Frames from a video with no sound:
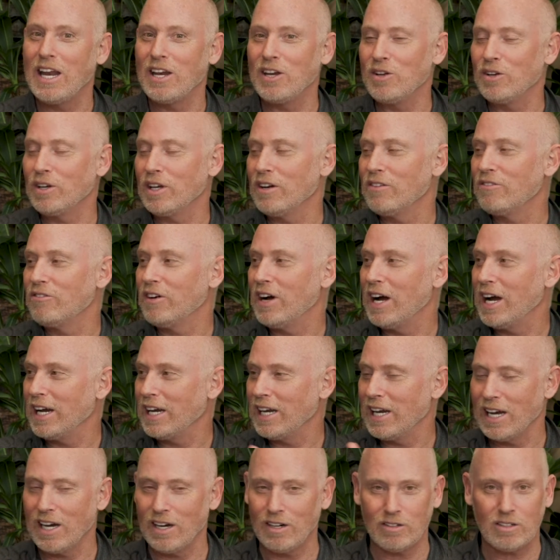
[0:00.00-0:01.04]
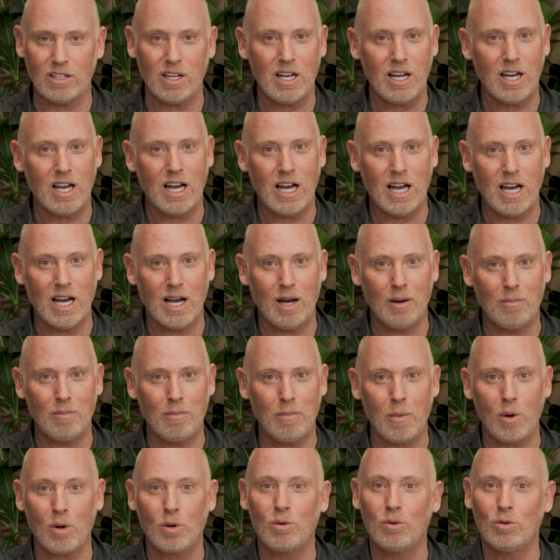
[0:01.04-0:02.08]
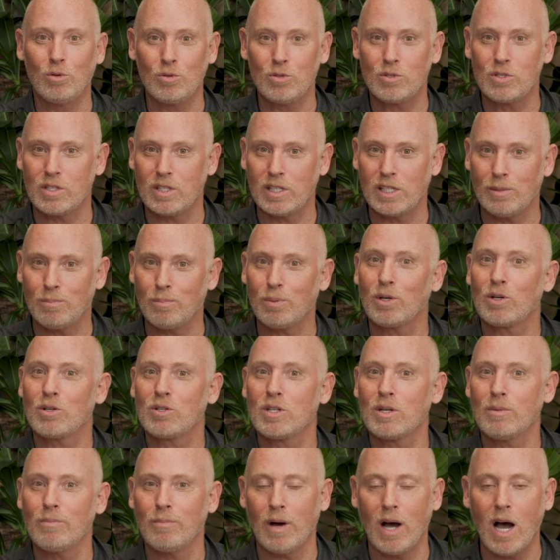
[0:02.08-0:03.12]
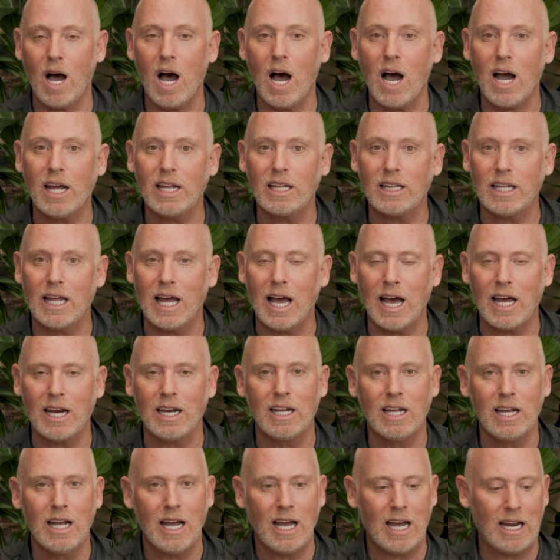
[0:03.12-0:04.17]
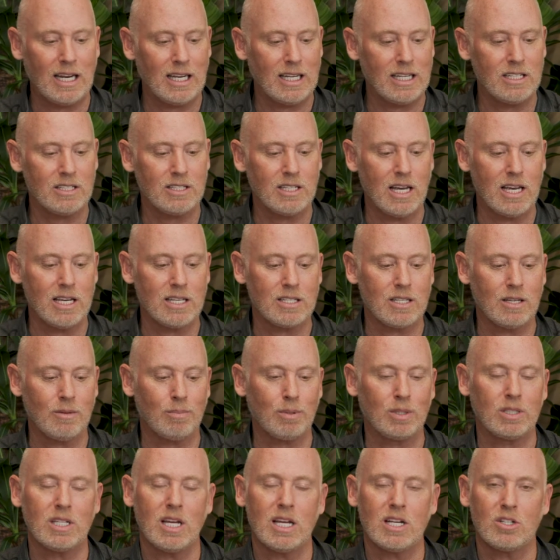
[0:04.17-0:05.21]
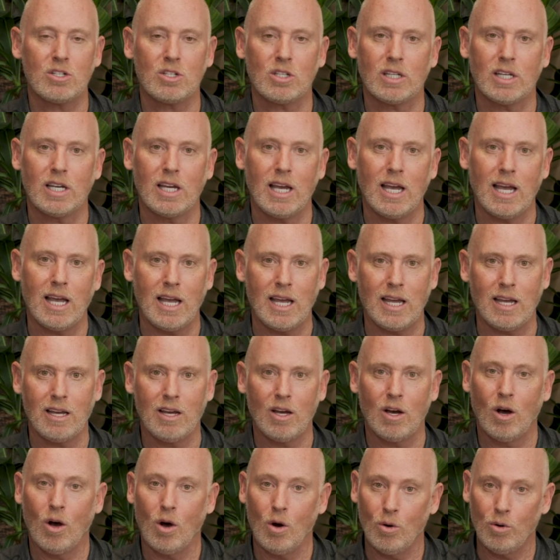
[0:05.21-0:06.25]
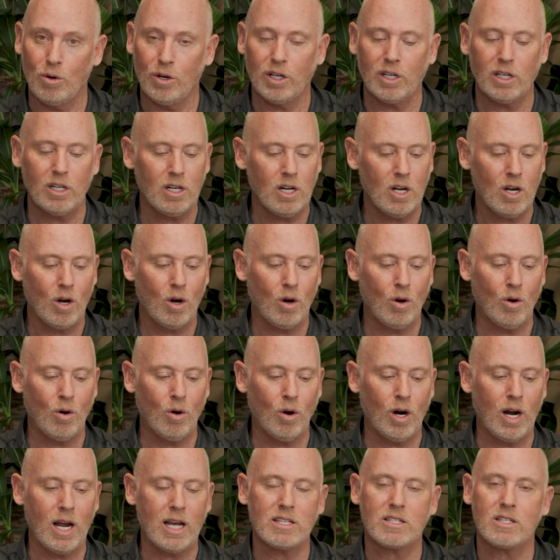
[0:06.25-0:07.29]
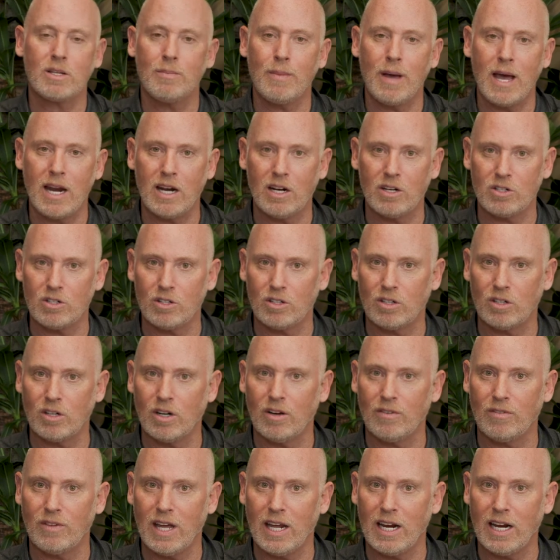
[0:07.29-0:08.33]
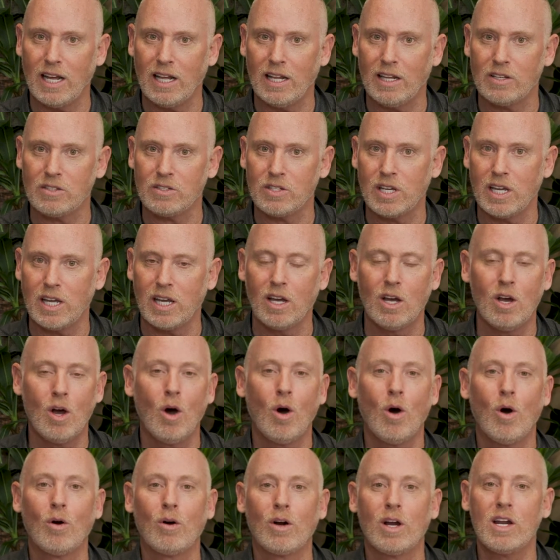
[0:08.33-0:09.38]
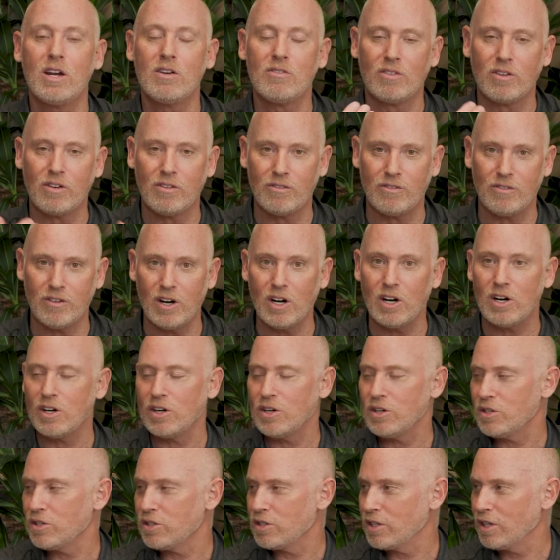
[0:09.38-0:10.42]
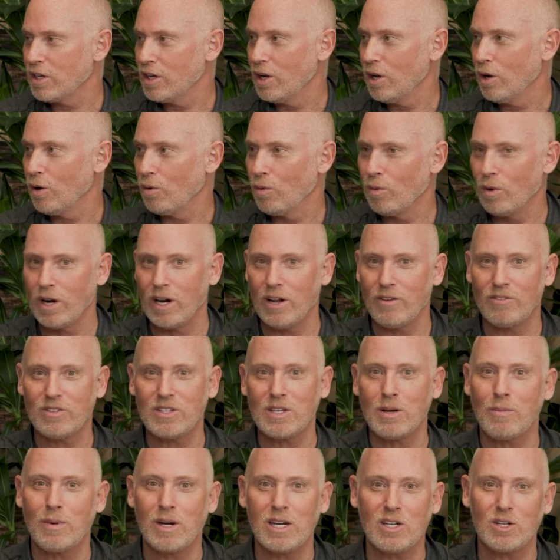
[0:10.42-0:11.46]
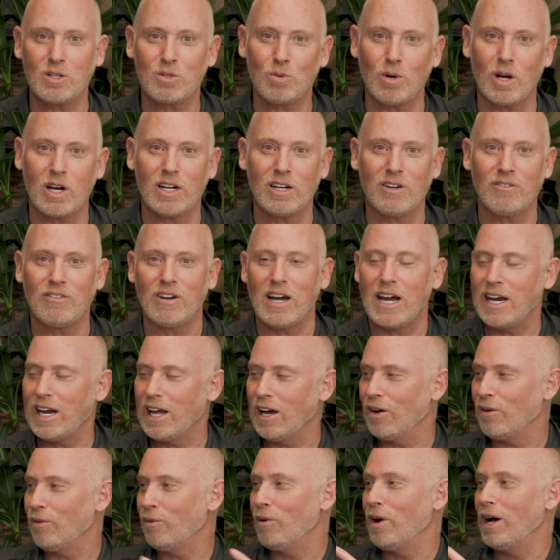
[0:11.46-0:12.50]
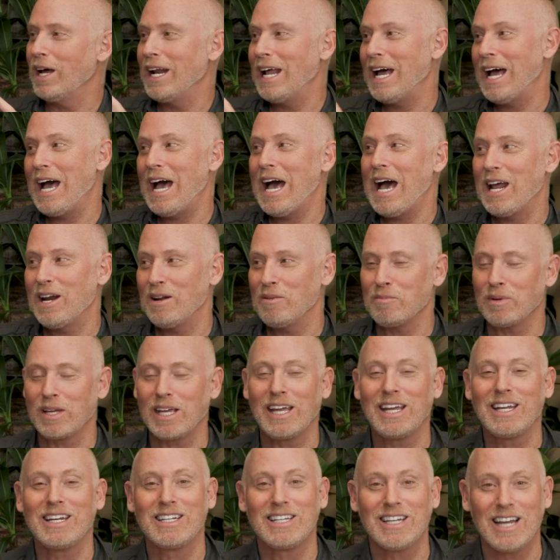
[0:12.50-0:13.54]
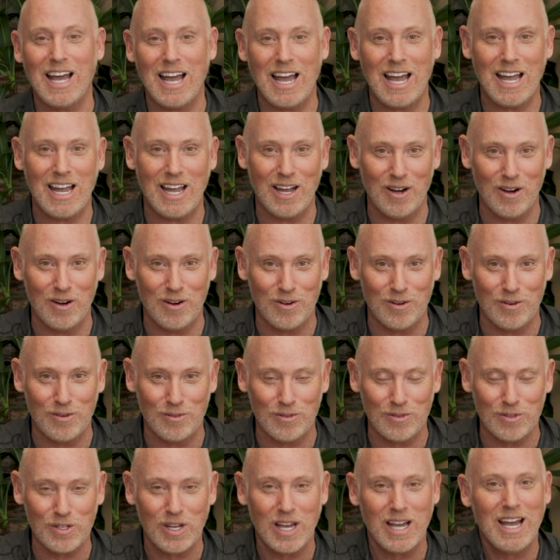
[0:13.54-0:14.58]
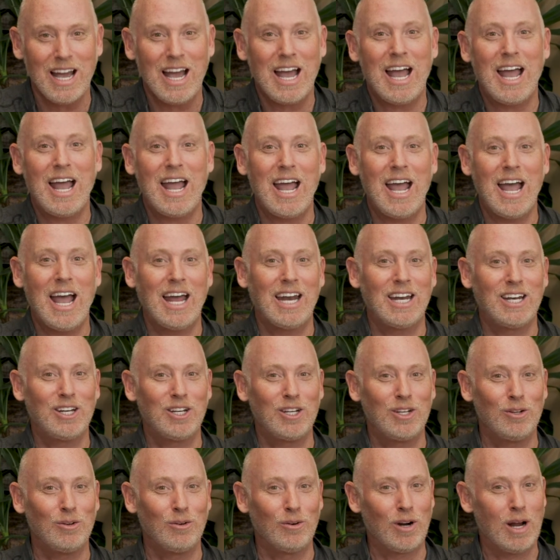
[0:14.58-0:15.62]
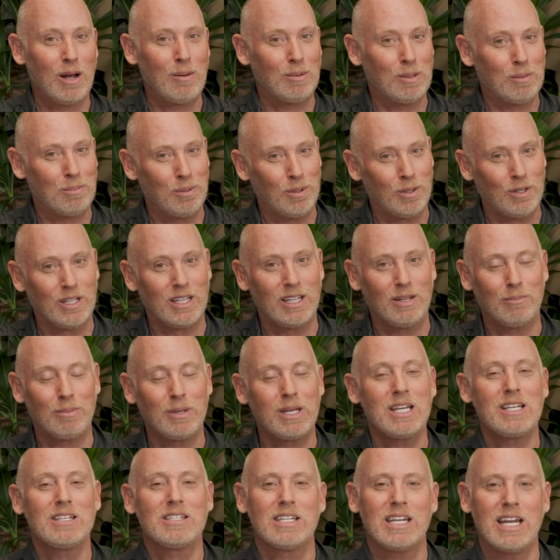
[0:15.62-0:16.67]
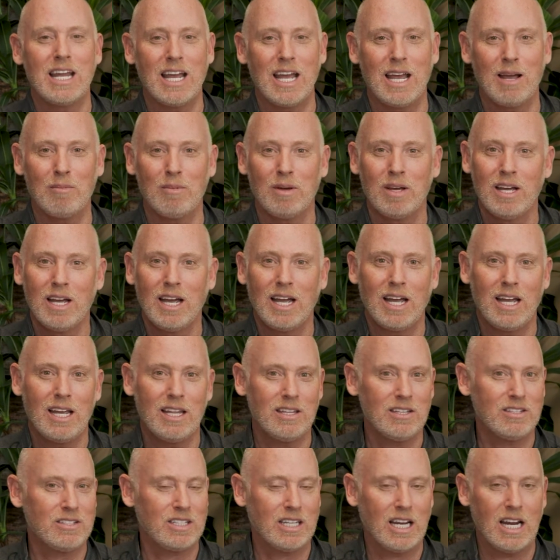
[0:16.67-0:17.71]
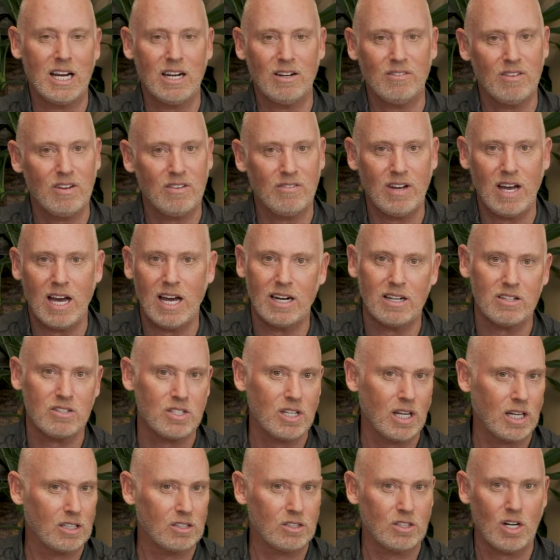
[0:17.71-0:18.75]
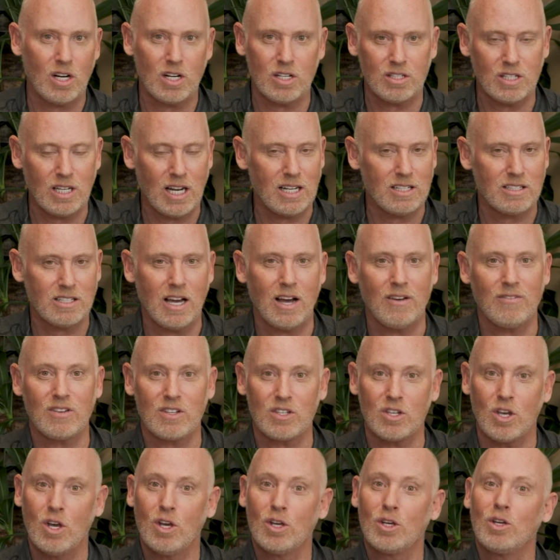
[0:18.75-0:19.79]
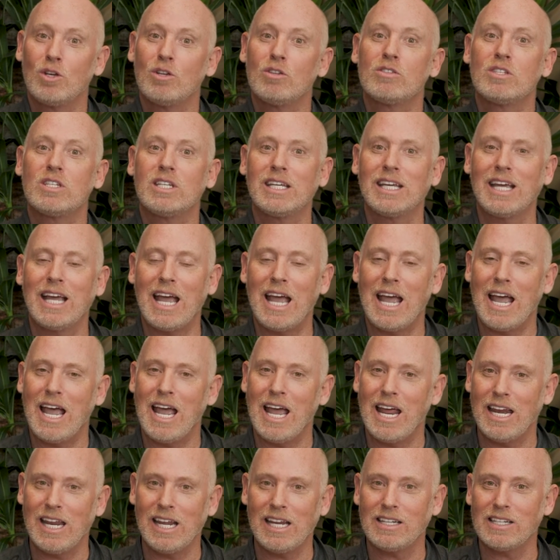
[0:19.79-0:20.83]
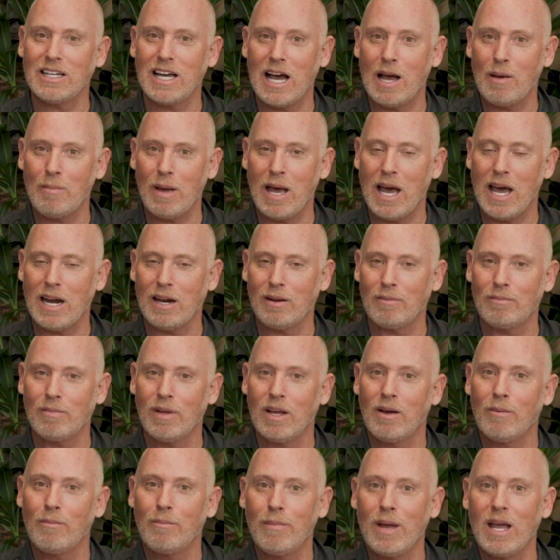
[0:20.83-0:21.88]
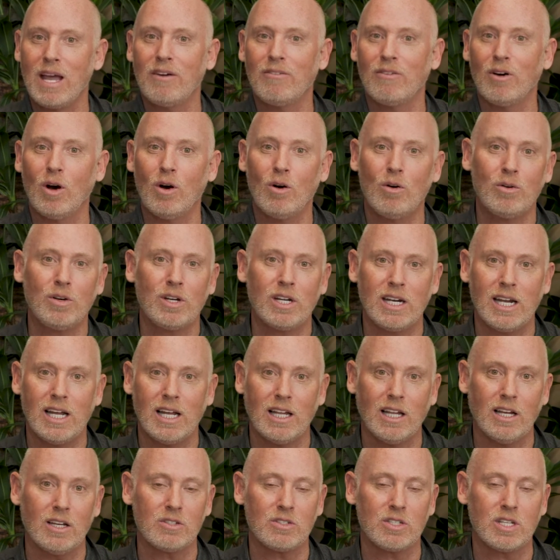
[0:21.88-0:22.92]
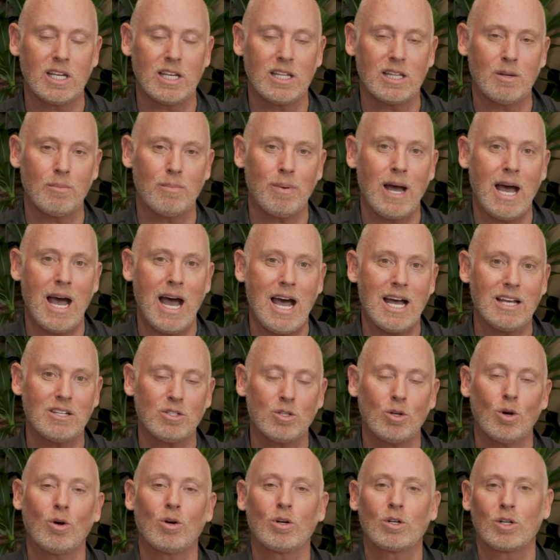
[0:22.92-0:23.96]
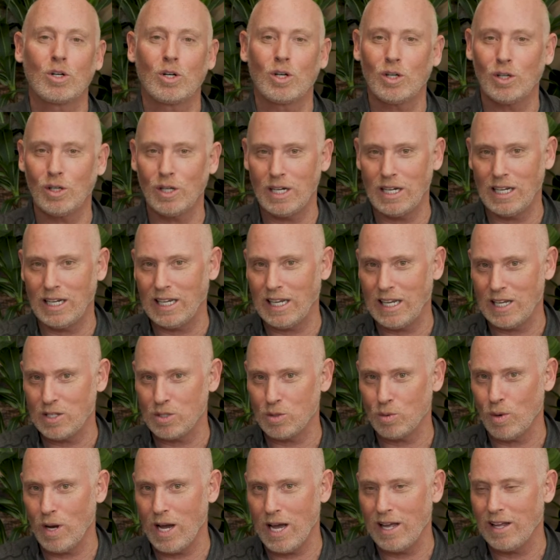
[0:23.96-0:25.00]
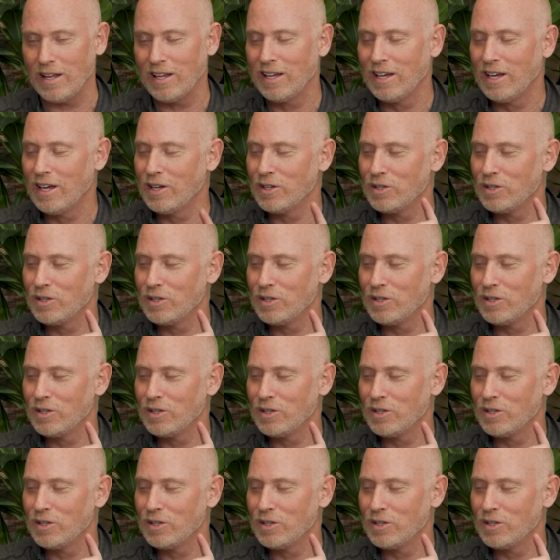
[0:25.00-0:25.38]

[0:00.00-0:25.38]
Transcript: and you can find out um, who's the person behind that, at least as potentially a owner or as the manager of that LLC. Or in reverse, what if somebody just wanted to find out what Adam Kinte owns and you were able to pull up his name in the state of Nevada, Secretary of State's office, you'd see any time Adam may have owned an LLC in the past or currently as well.